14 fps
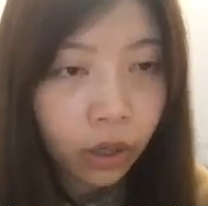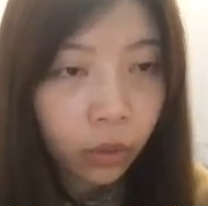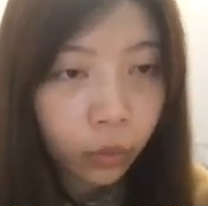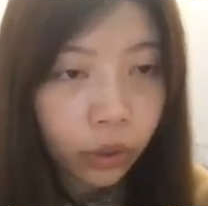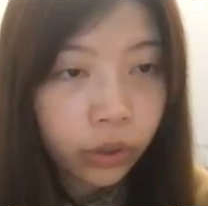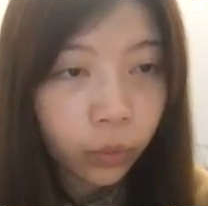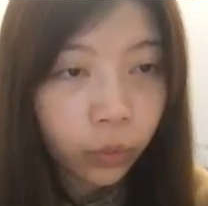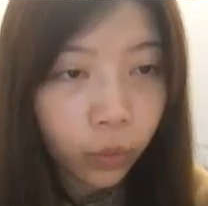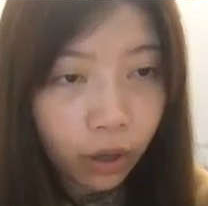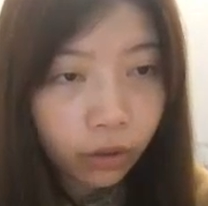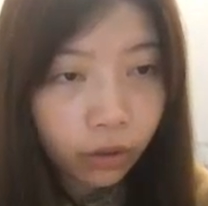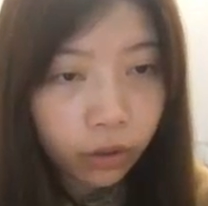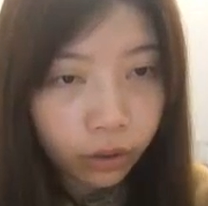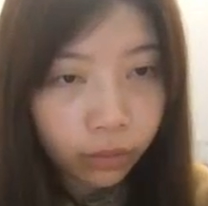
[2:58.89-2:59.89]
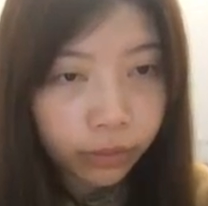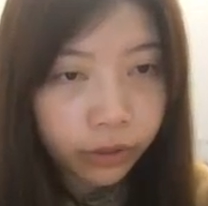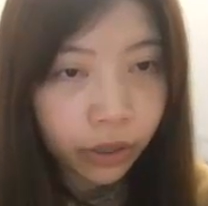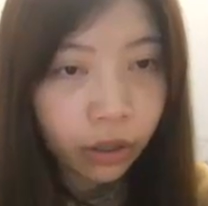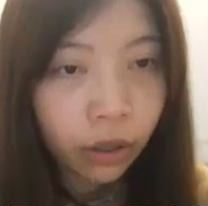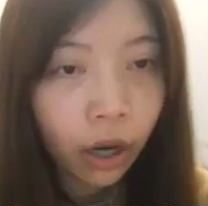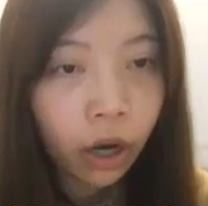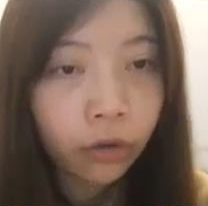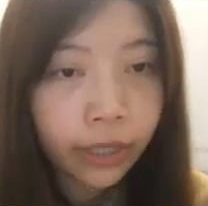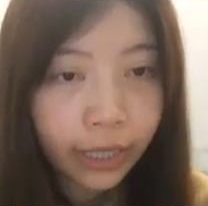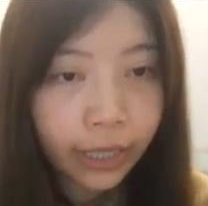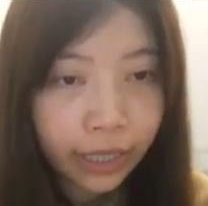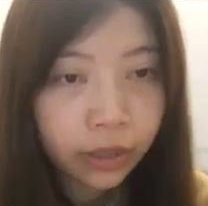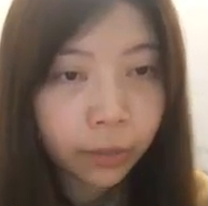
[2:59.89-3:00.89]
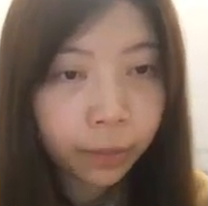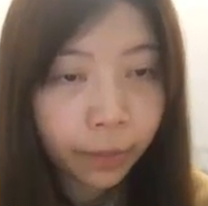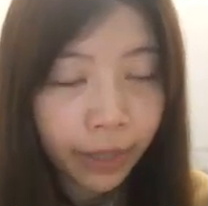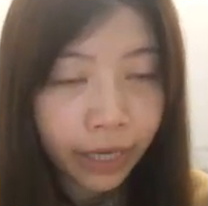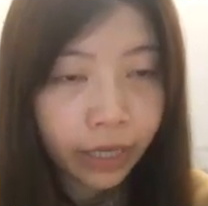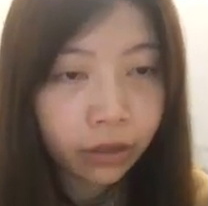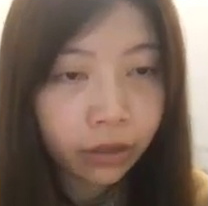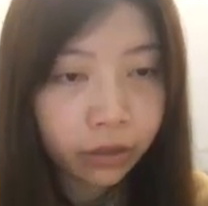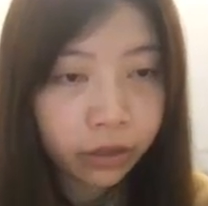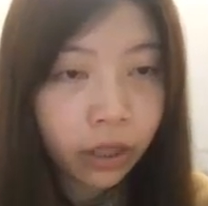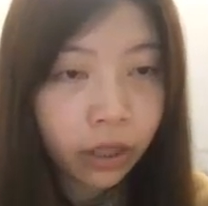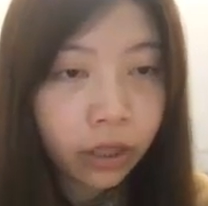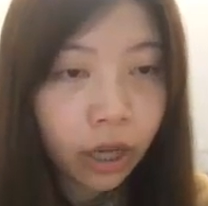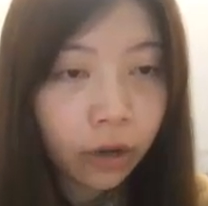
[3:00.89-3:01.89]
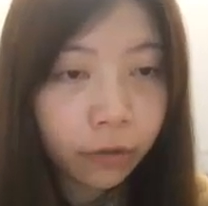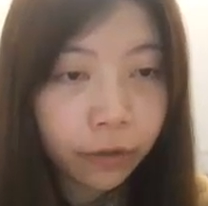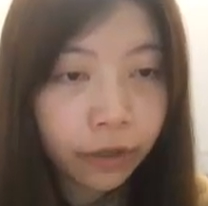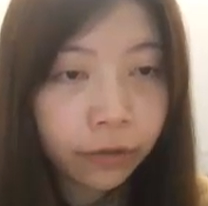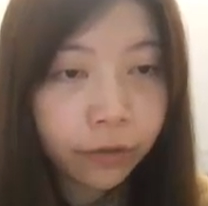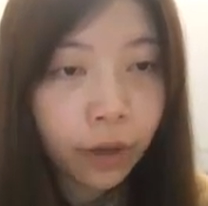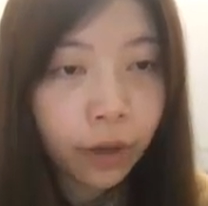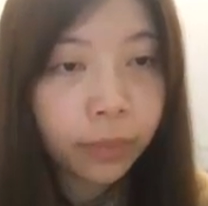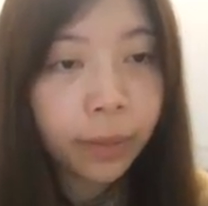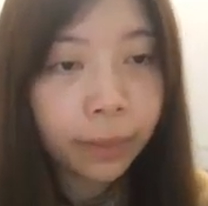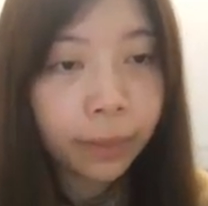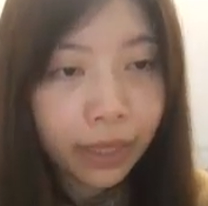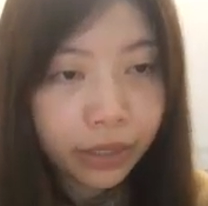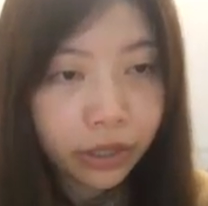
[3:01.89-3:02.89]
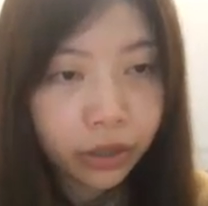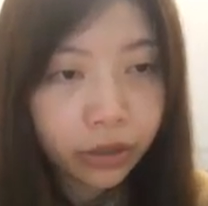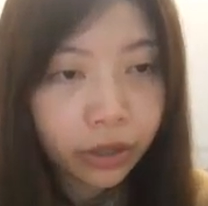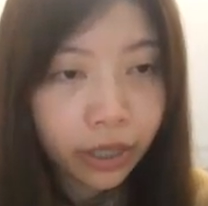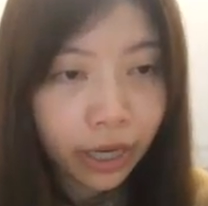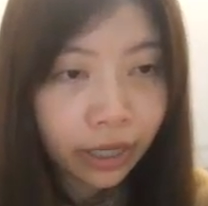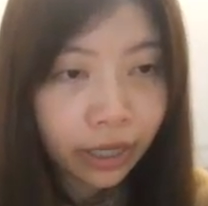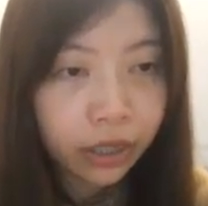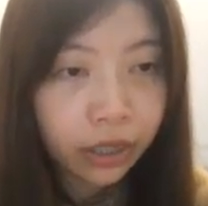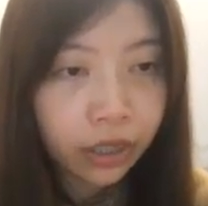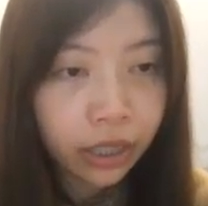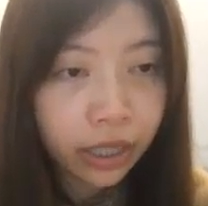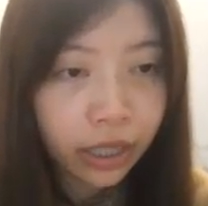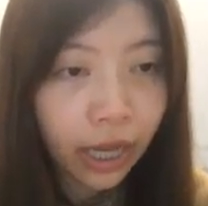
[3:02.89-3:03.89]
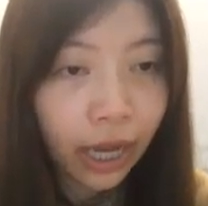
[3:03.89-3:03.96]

with one chromosome of each pair coming from the mother and the